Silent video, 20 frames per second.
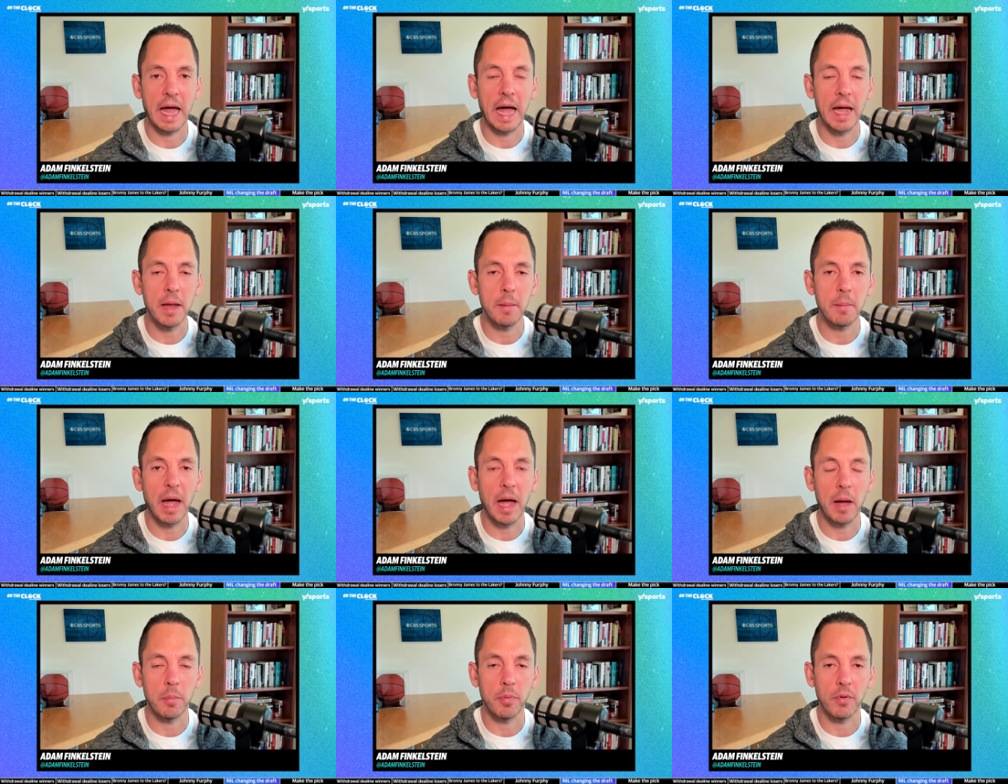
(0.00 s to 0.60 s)

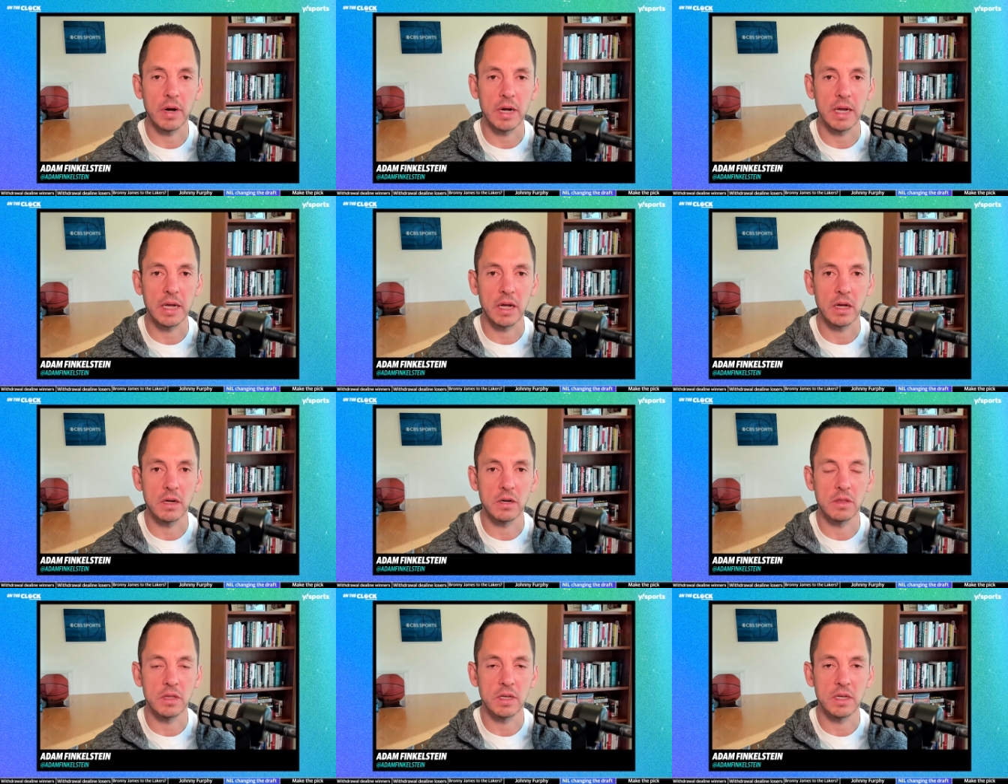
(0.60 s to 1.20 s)
I'm operating
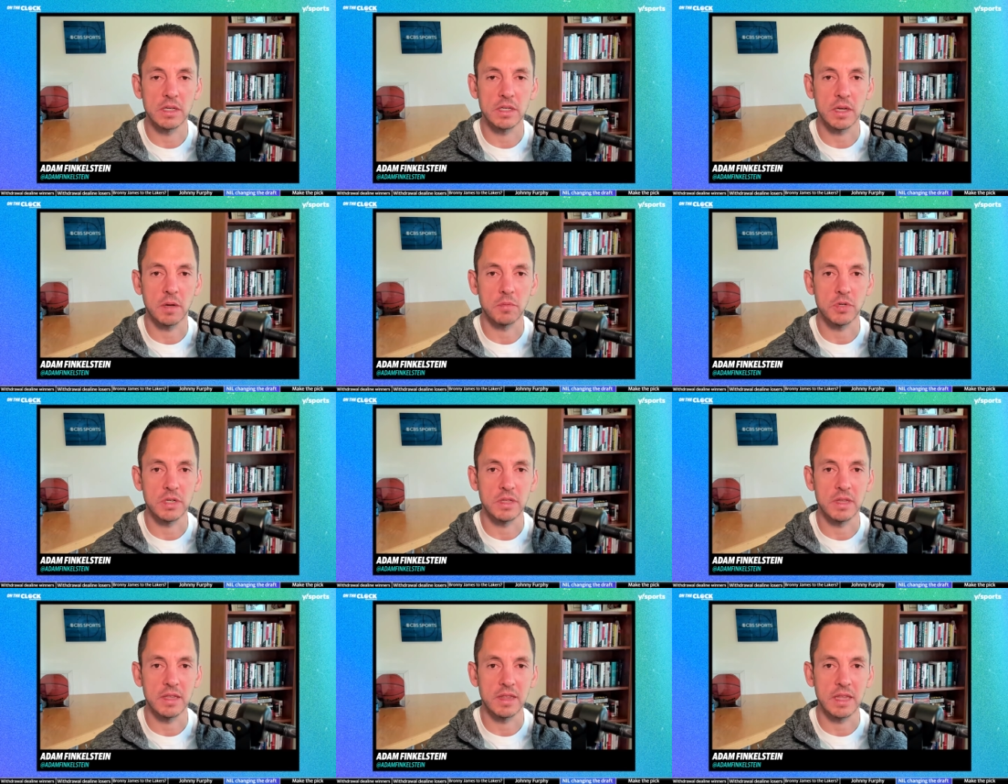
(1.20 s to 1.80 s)
under the
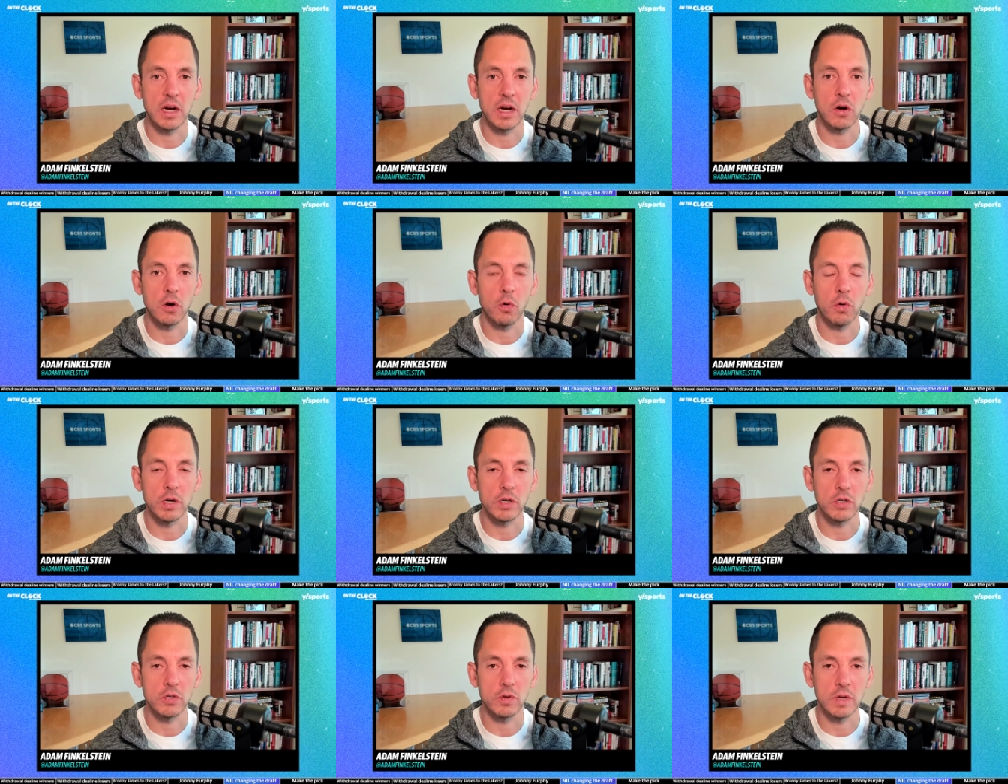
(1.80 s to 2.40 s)
assumption that they are
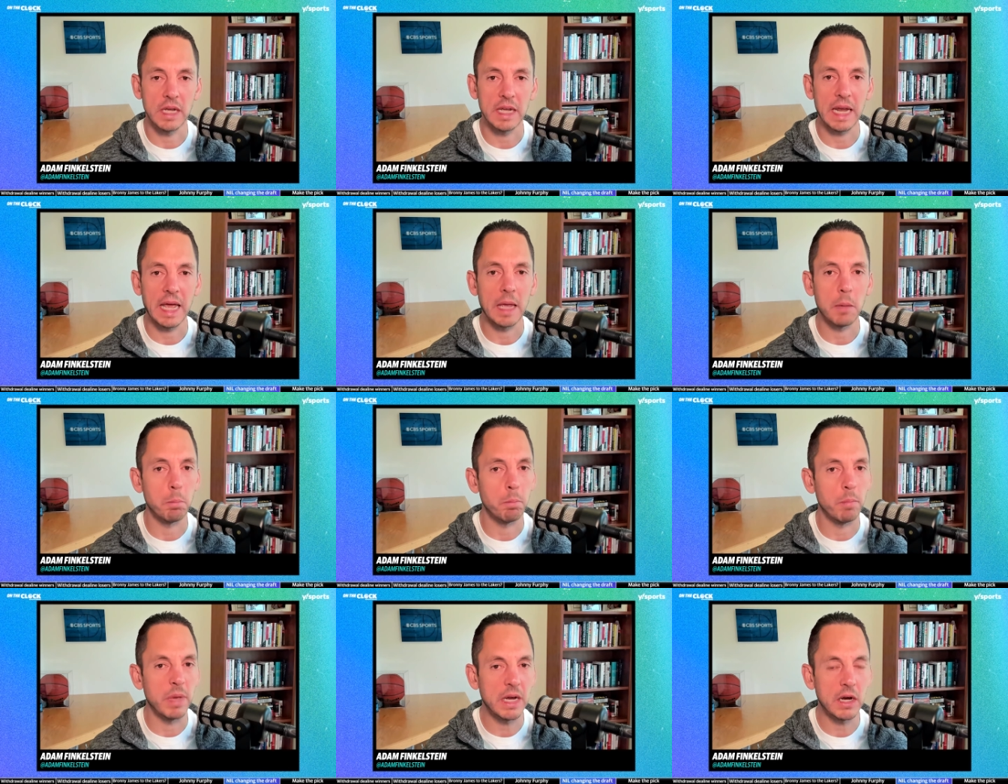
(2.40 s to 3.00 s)
going to get
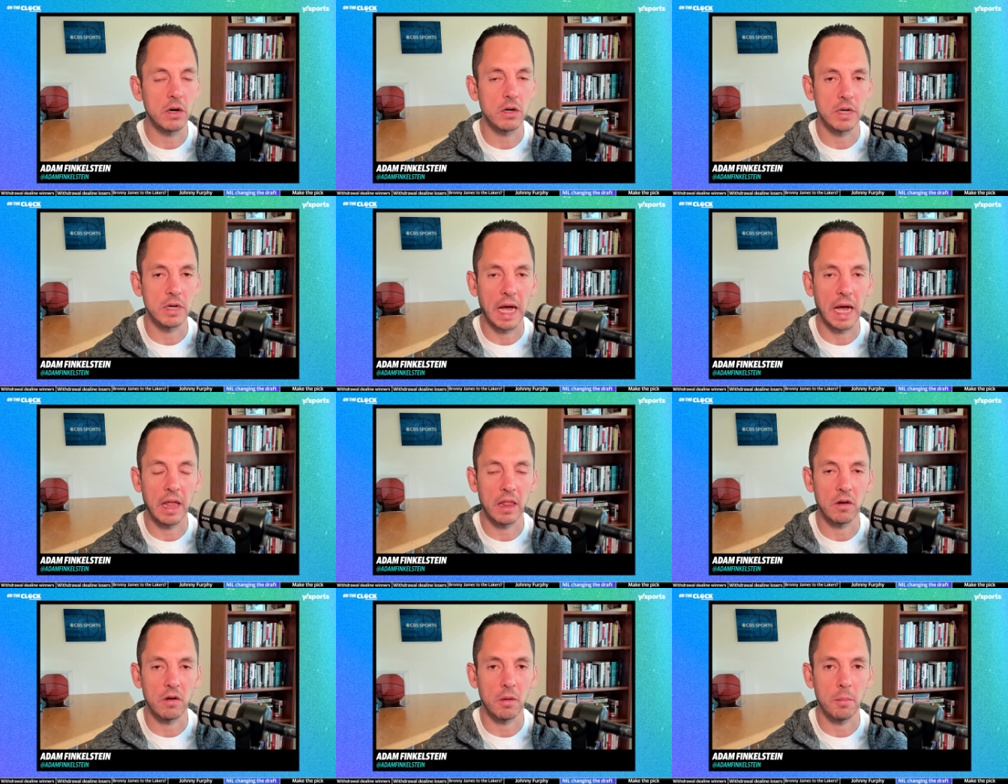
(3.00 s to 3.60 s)
a bigger
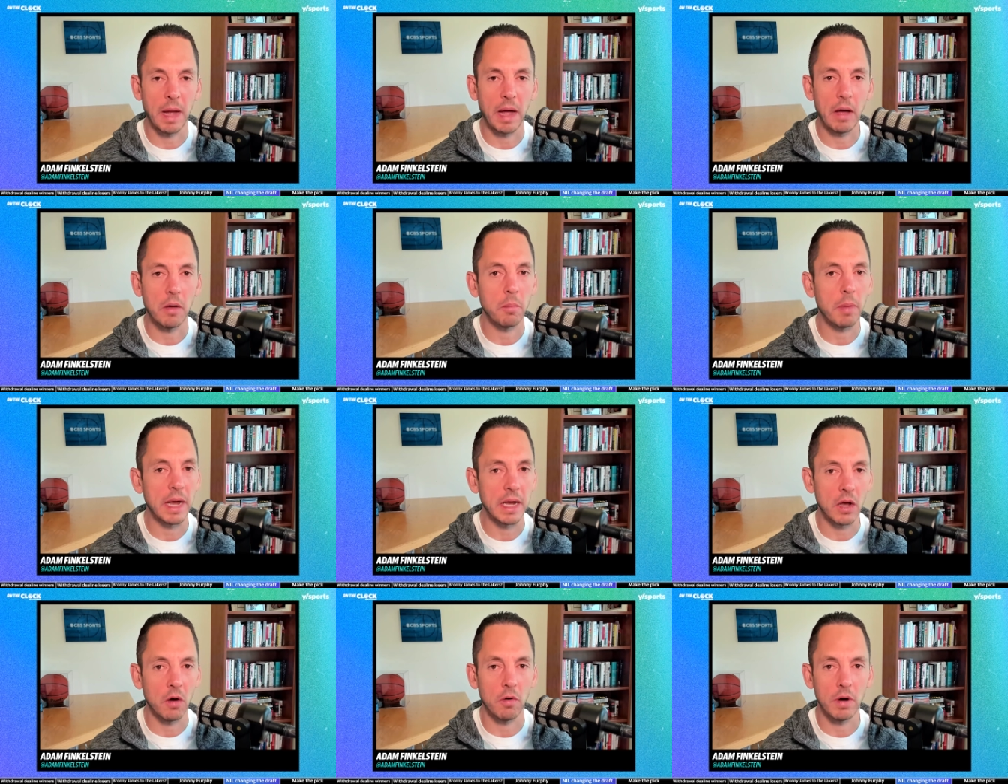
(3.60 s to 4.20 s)
dollar amount
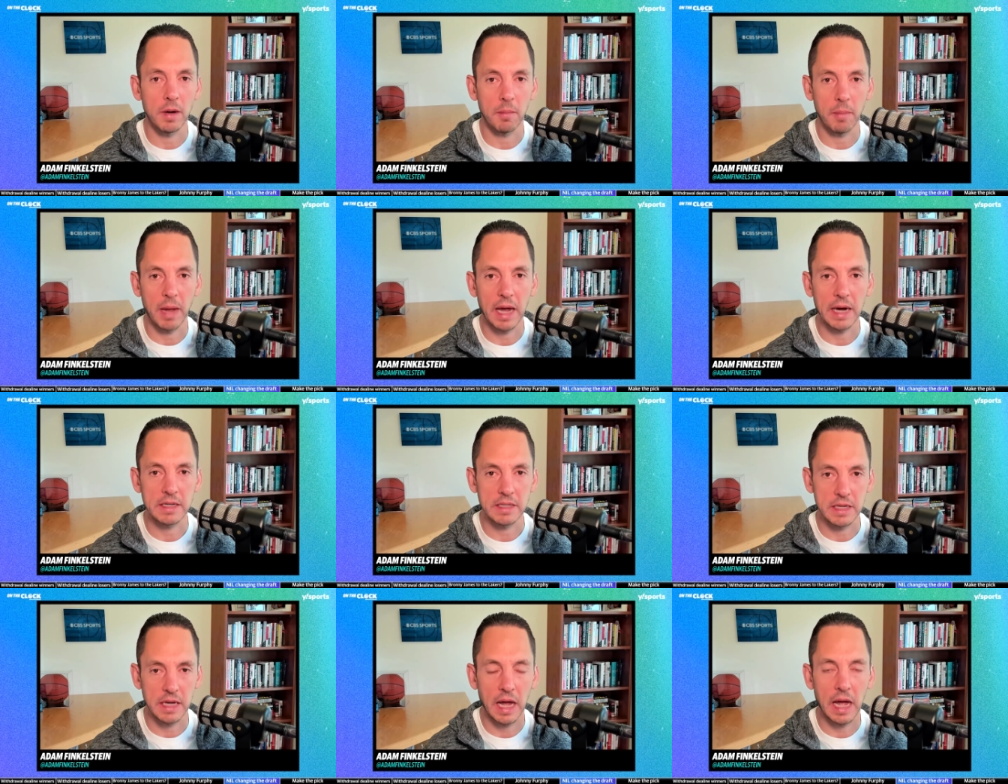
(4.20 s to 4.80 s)
by going
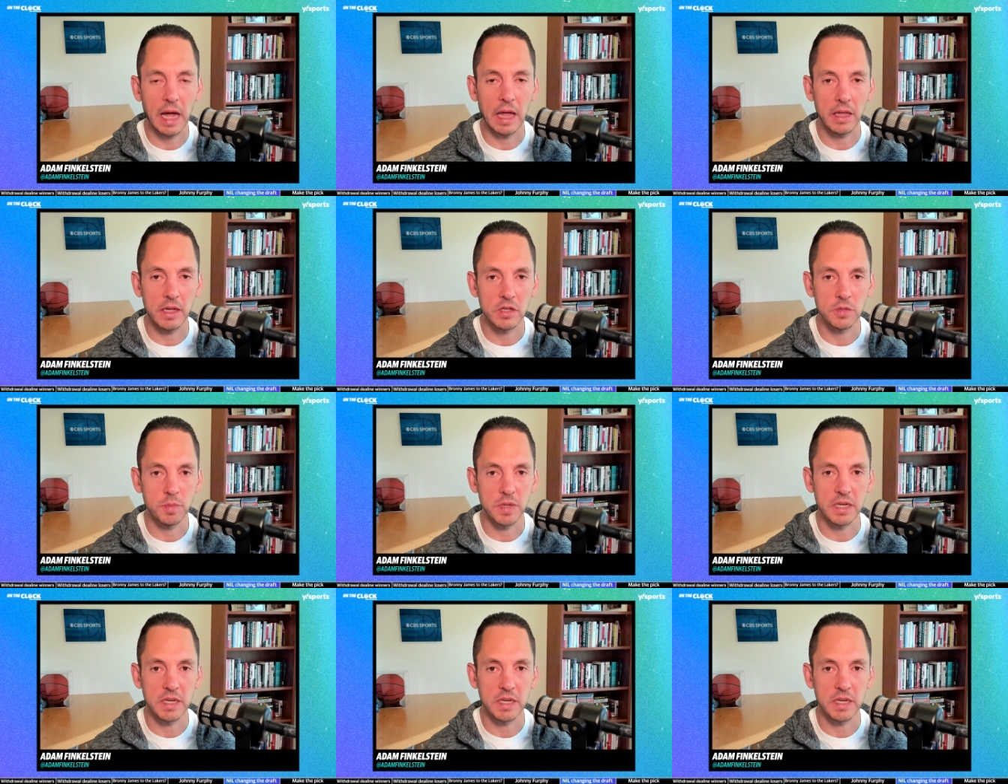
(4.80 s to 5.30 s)
back to college,